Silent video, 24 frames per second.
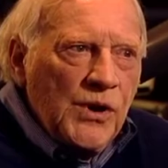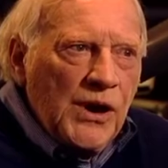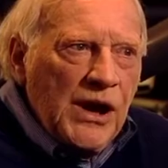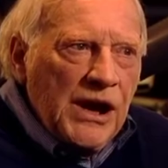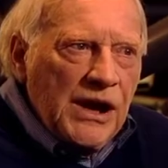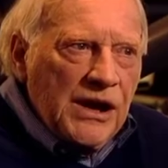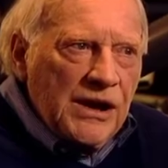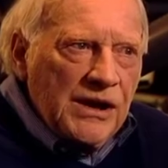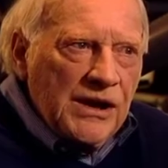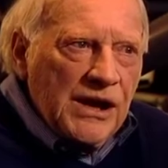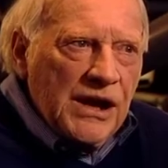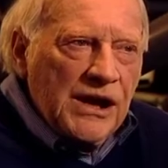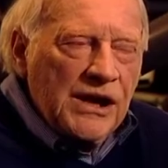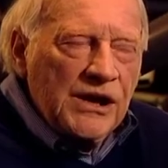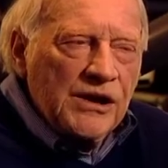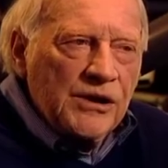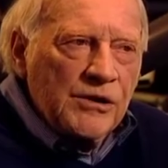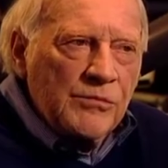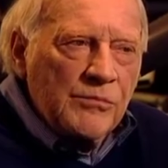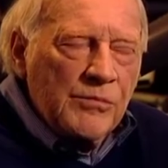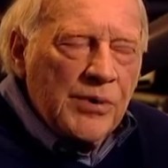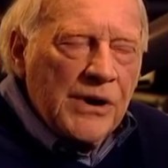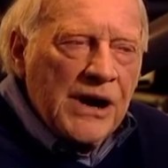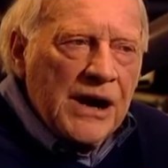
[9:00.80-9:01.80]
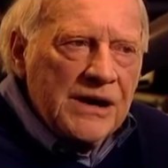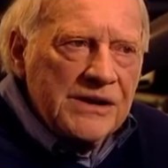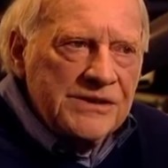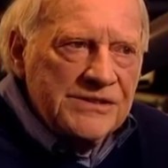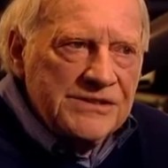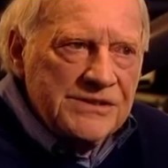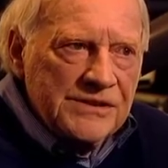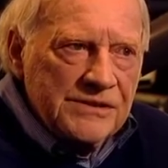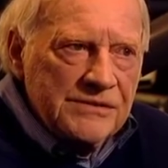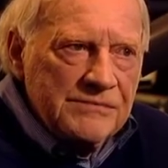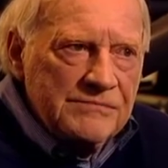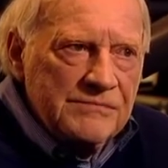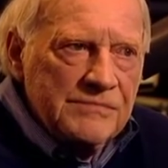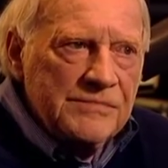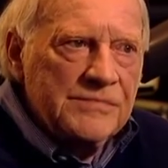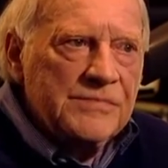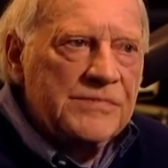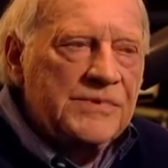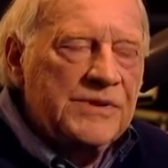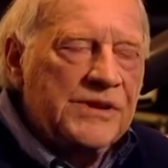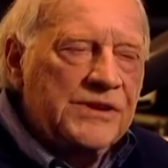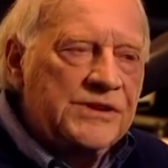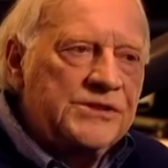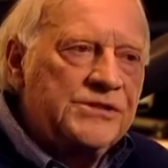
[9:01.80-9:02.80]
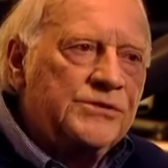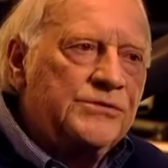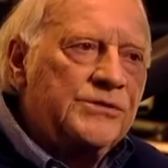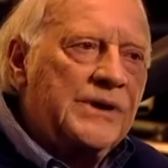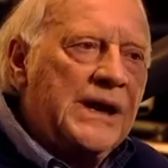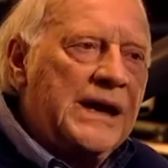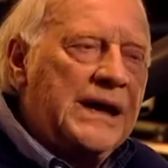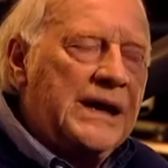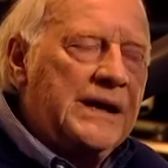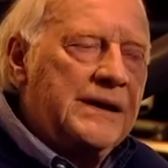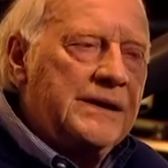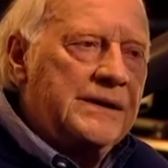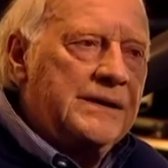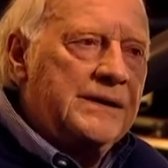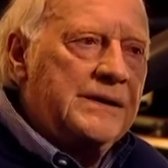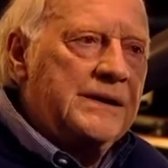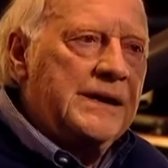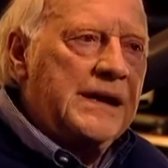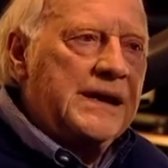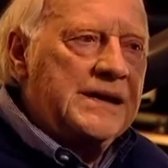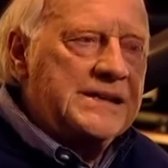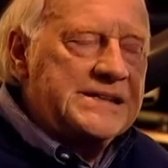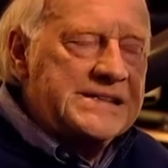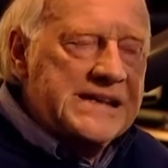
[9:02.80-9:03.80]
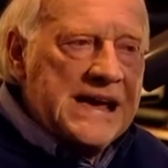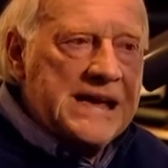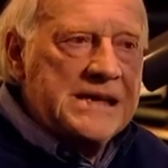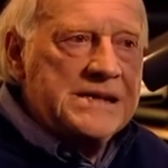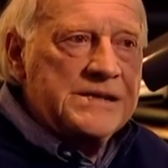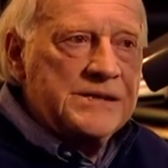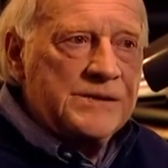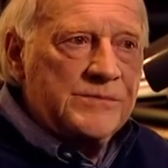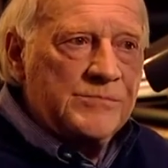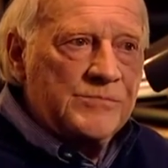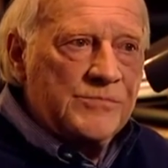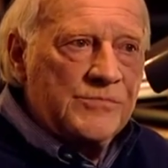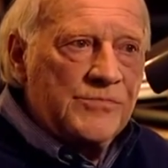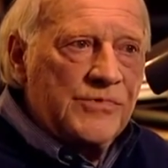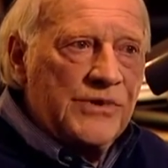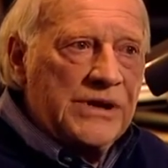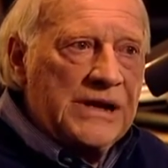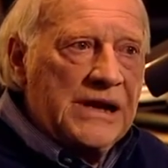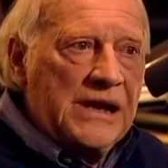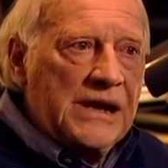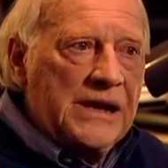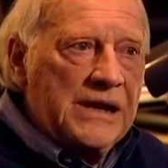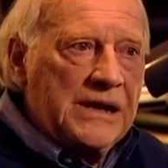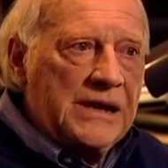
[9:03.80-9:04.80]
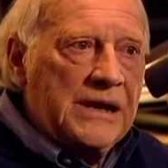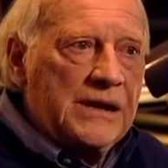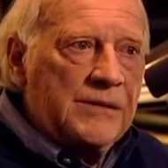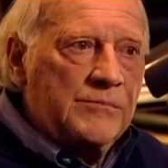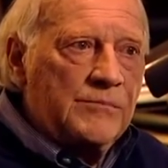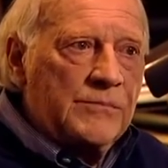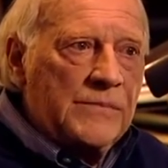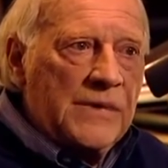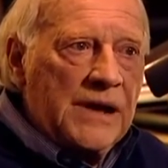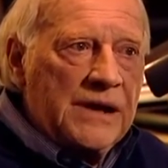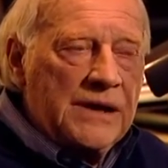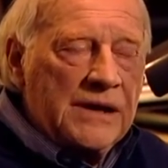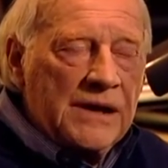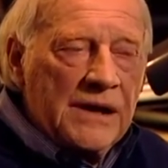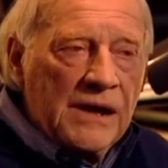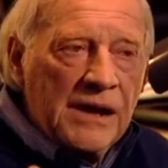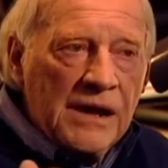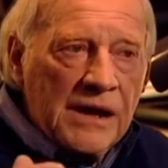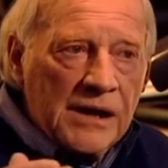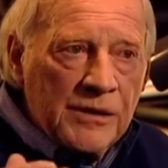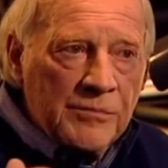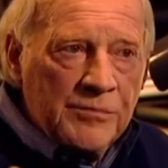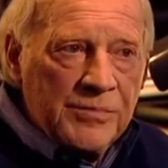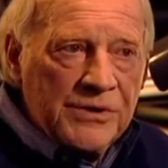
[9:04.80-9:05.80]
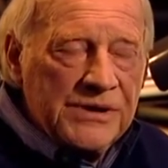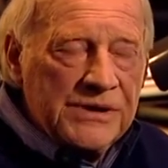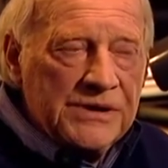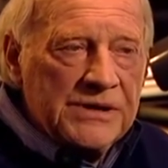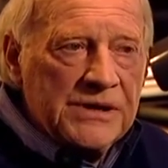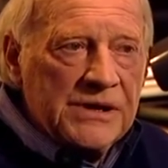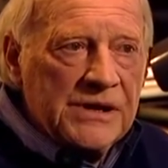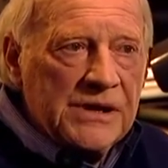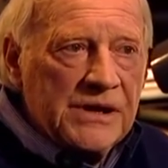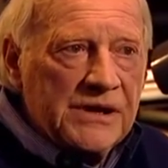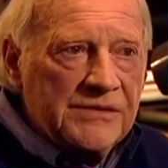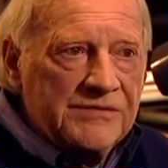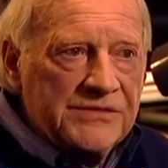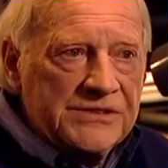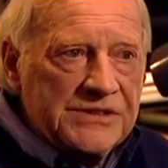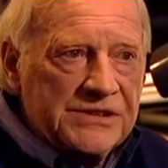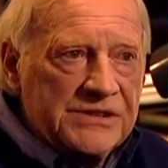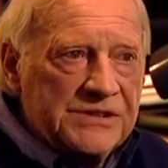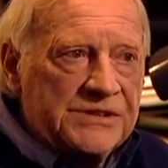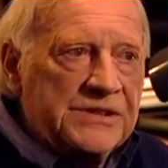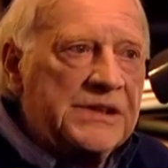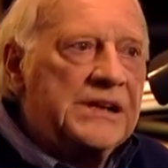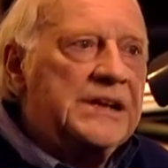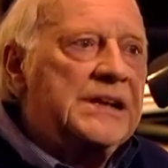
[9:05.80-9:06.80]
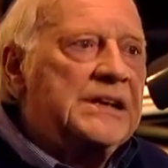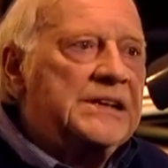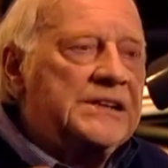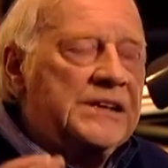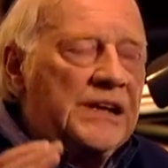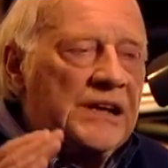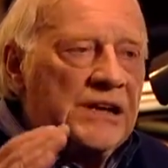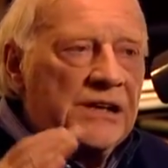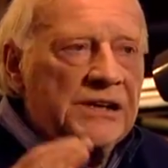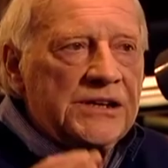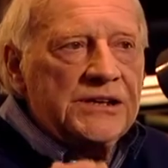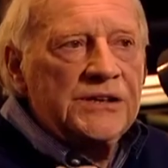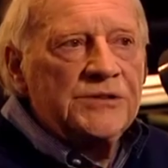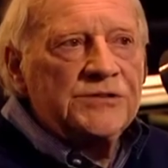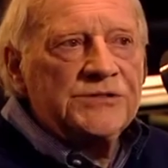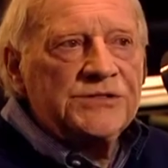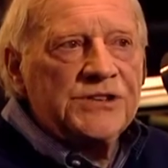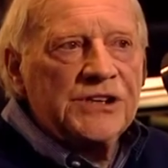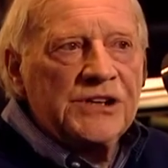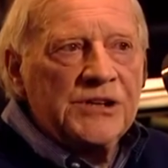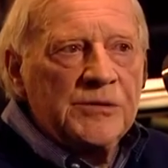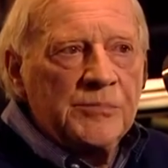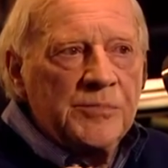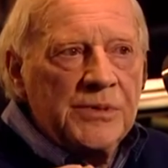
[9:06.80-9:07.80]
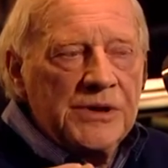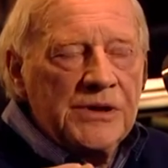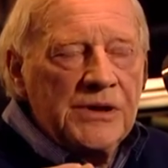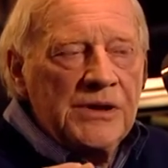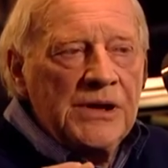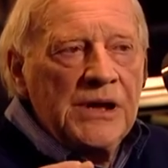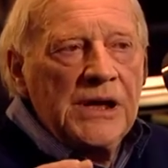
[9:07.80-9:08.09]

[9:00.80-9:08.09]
in comparison, the two ran in tandem really in a lot of printing offices. The linotype